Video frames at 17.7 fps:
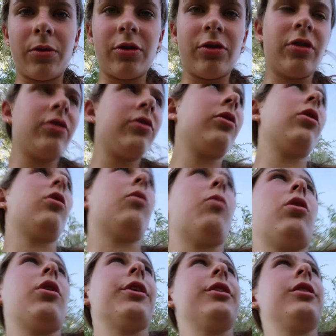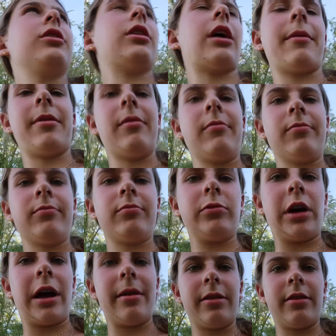we're just on the water. I mean,
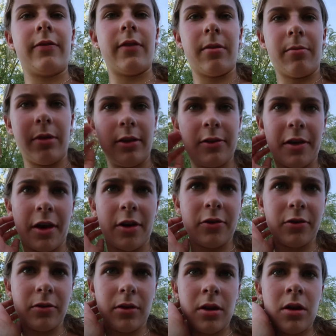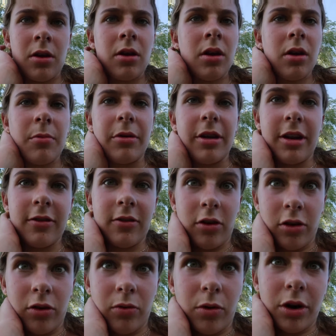at the family's house but it's
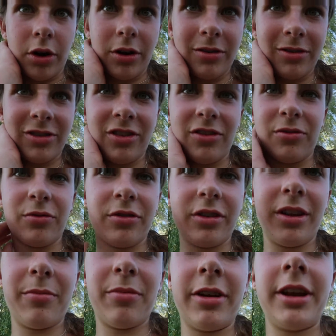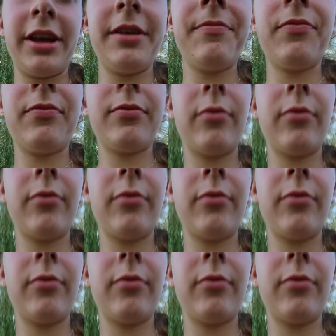on the water, which is really pretty.